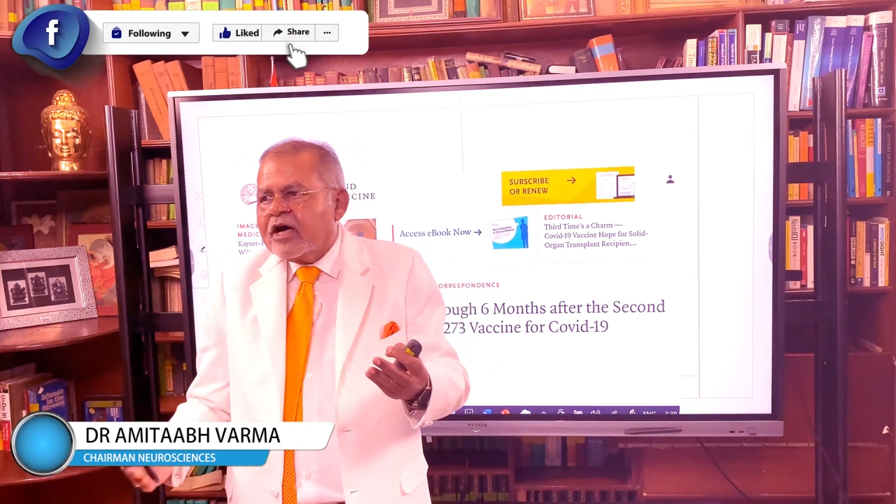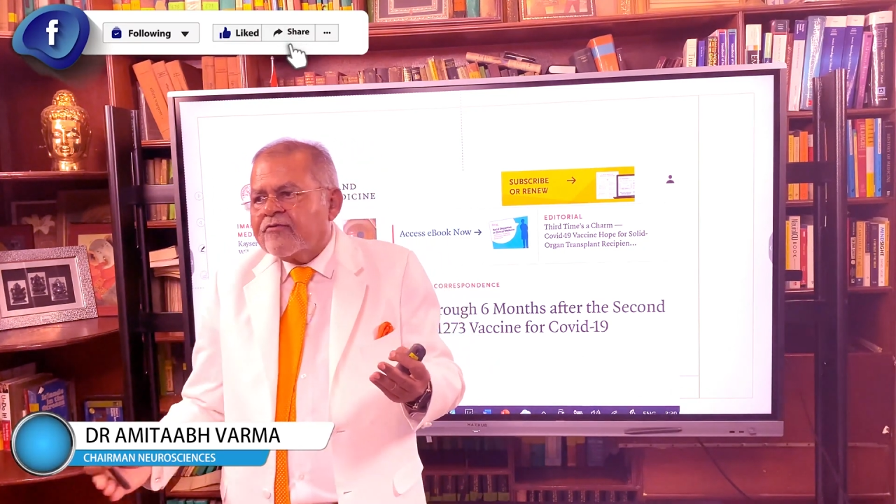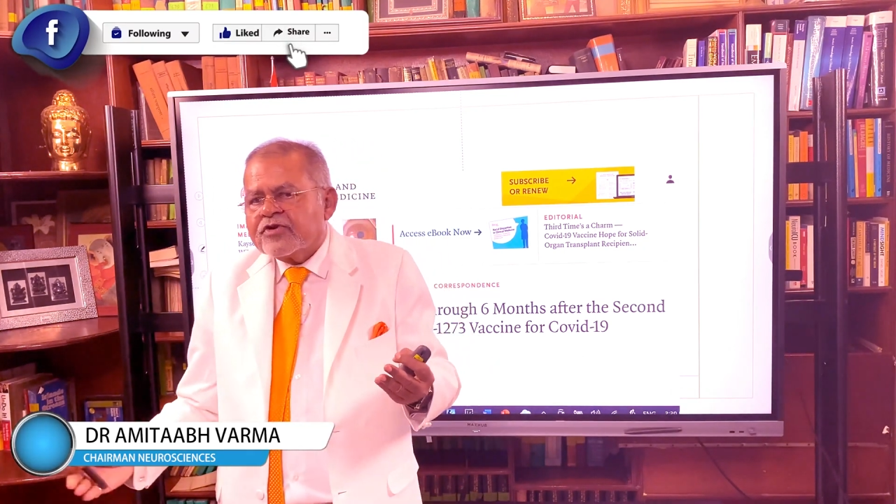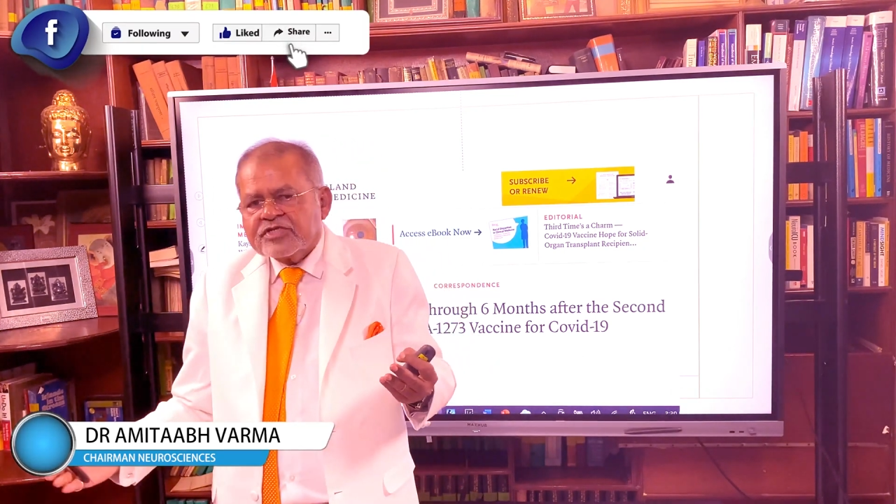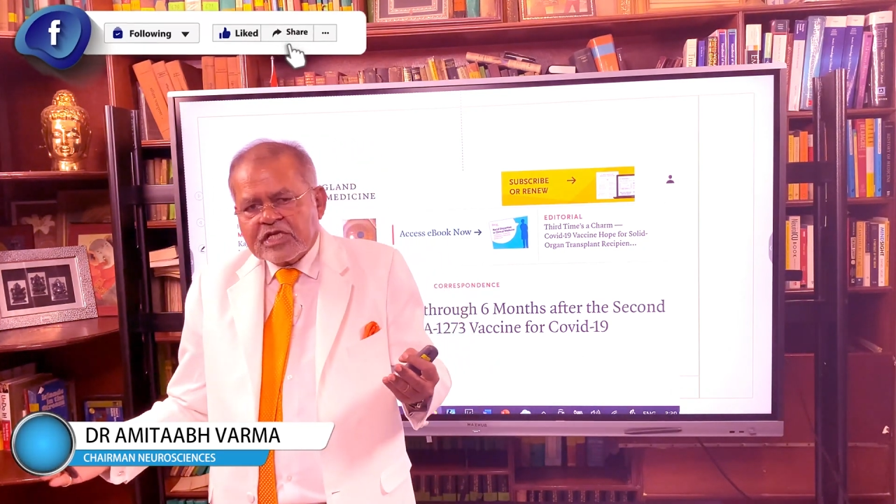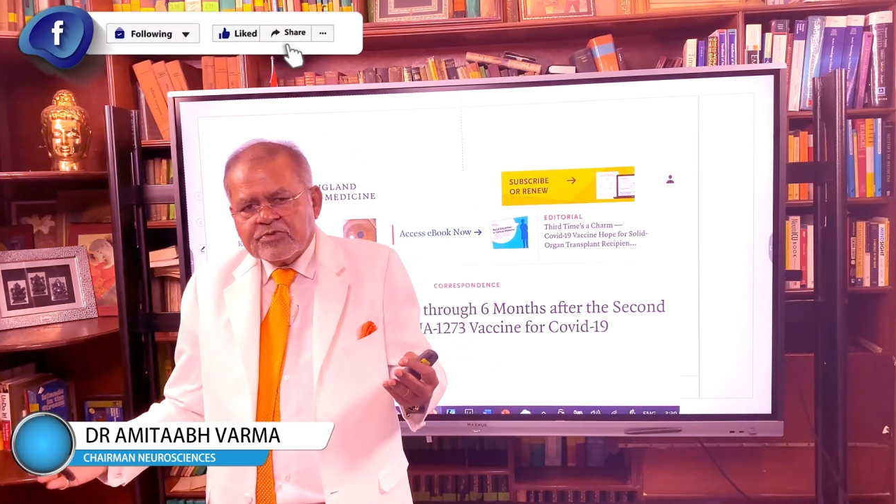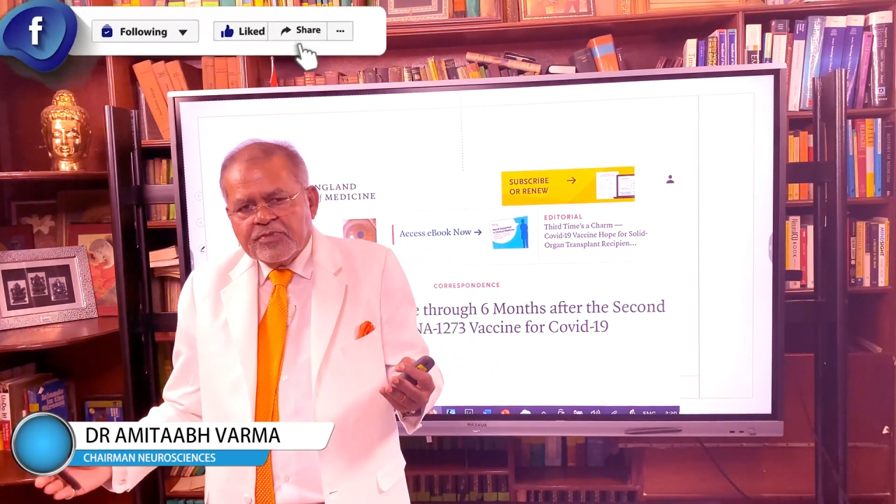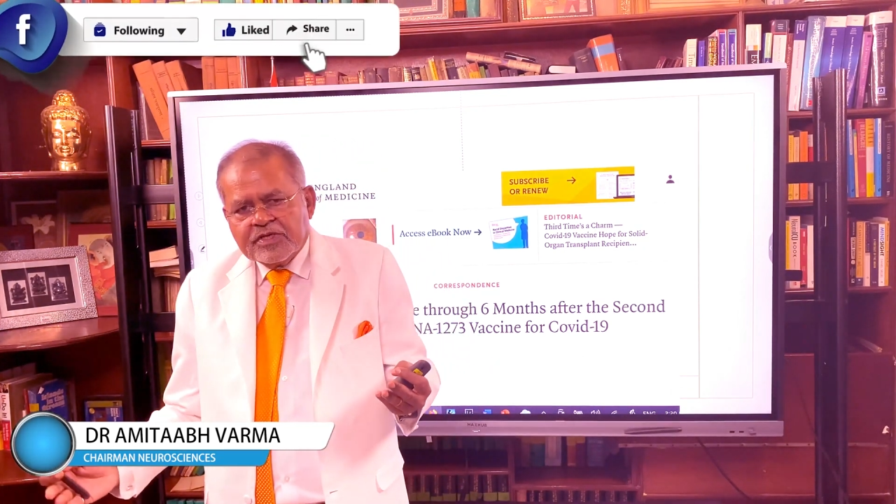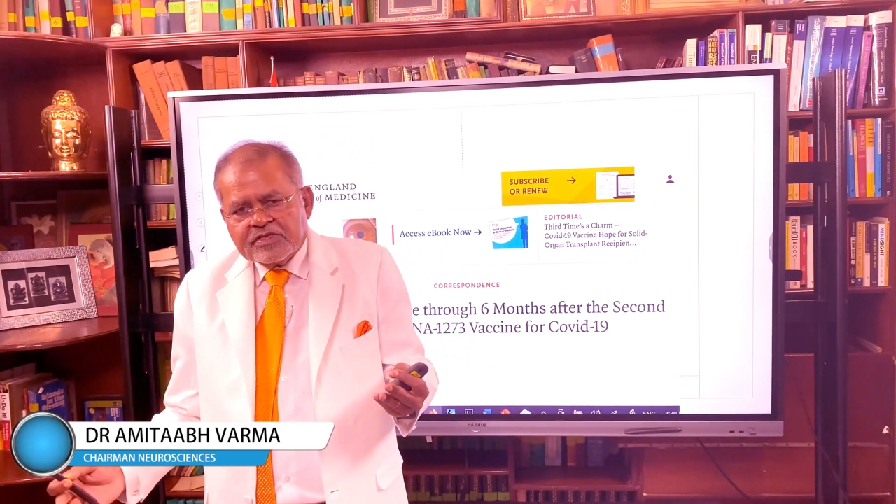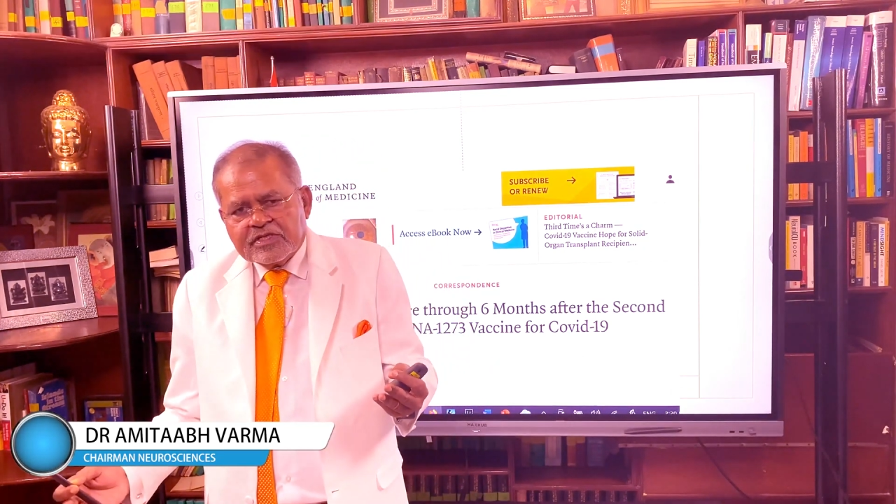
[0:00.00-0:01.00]
after six
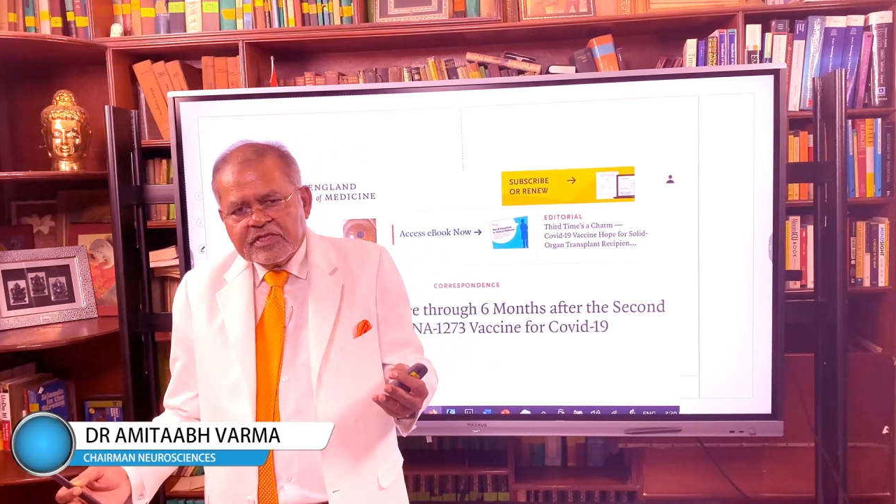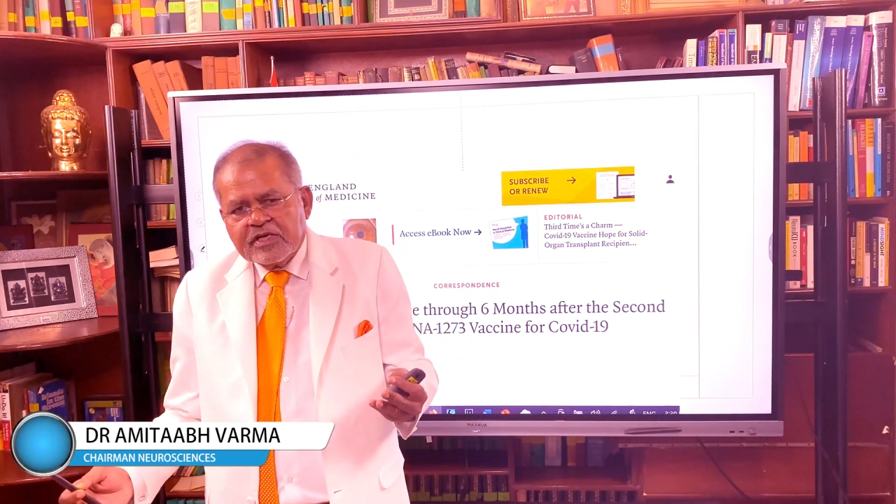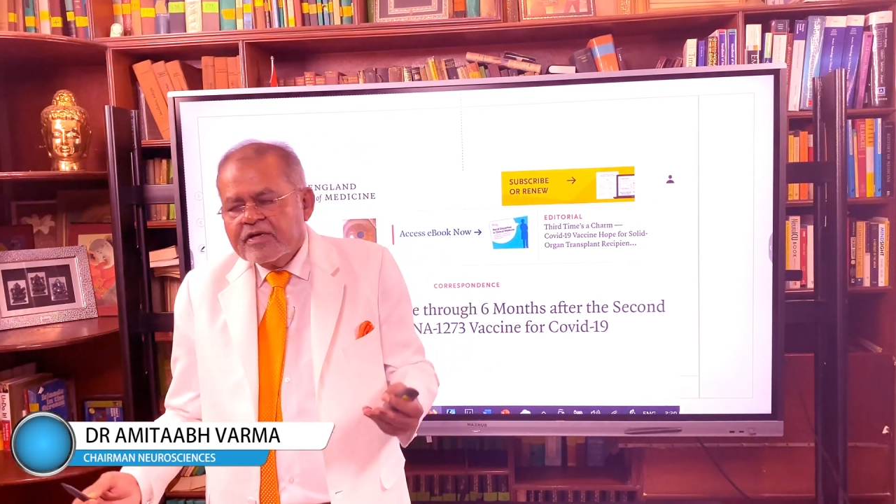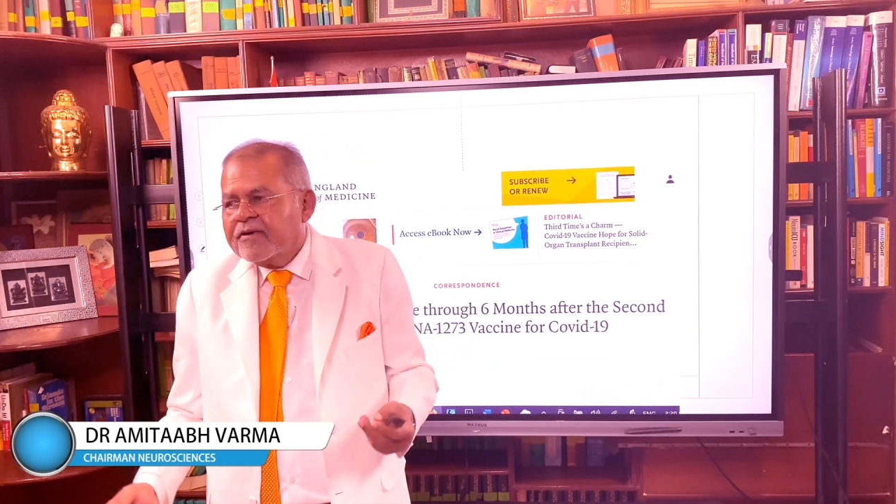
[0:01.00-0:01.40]
months.